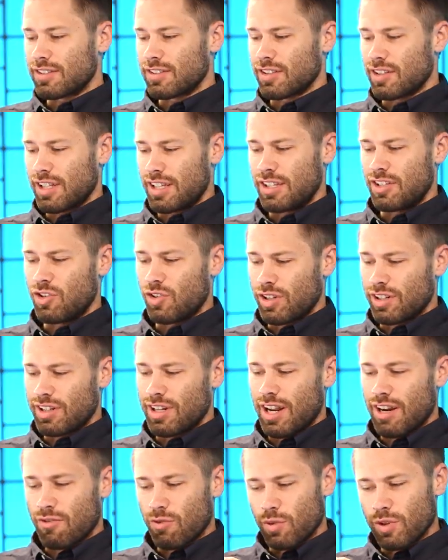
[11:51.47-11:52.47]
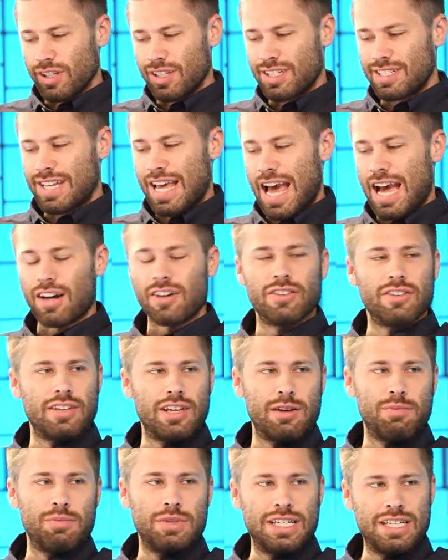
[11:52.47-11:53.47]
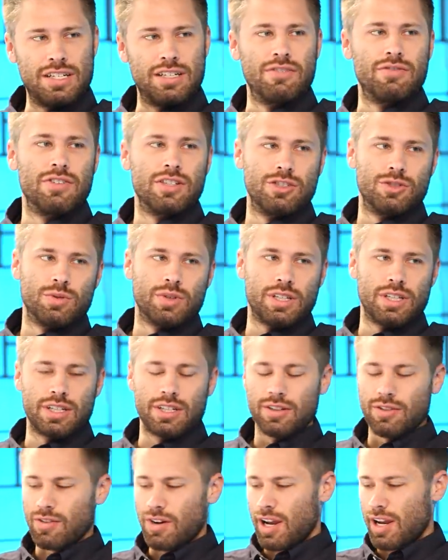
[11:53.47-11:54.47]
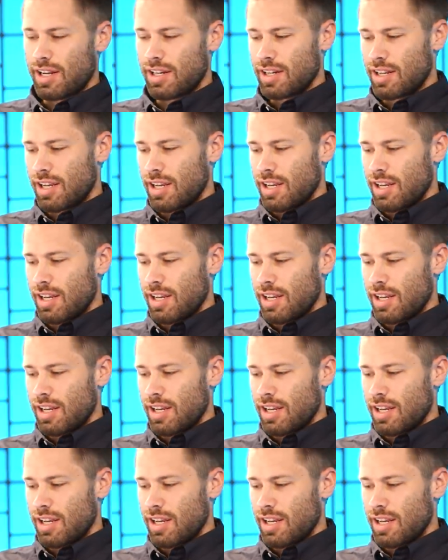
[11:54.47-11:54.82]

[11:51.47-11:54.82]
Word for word: so that you can kind of really tackle them individually, right?